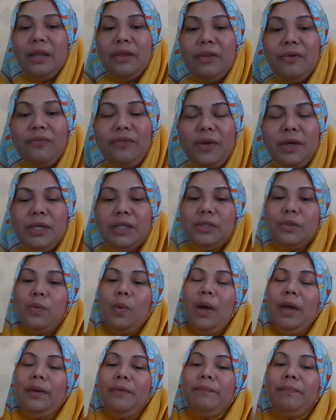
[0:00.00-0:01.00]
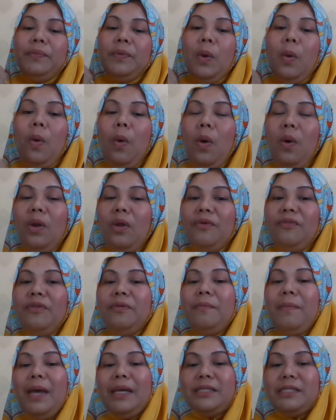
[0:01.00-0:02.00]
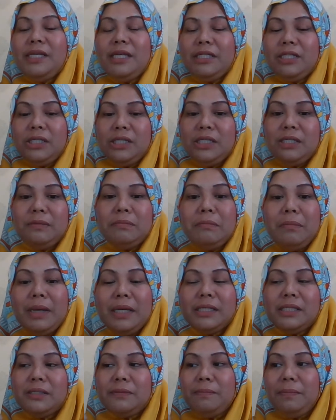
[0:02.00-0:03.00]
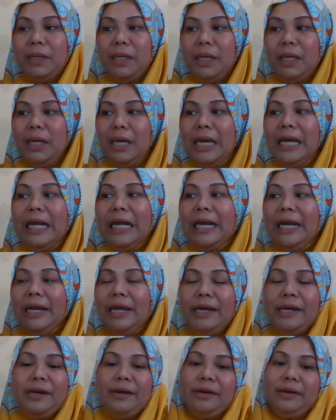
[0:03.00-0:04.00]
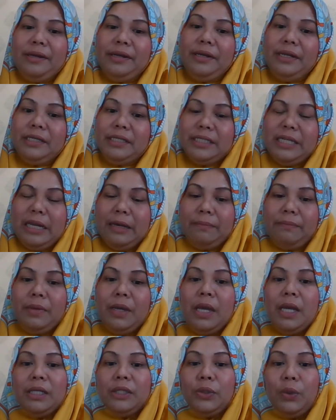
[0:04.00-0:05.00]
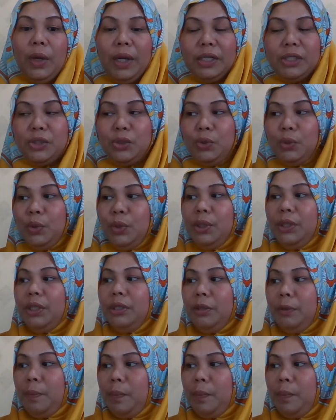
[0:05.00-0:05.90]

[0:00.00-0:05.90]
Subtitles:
The first one, all of the messages must be clear in Islam to ensure that the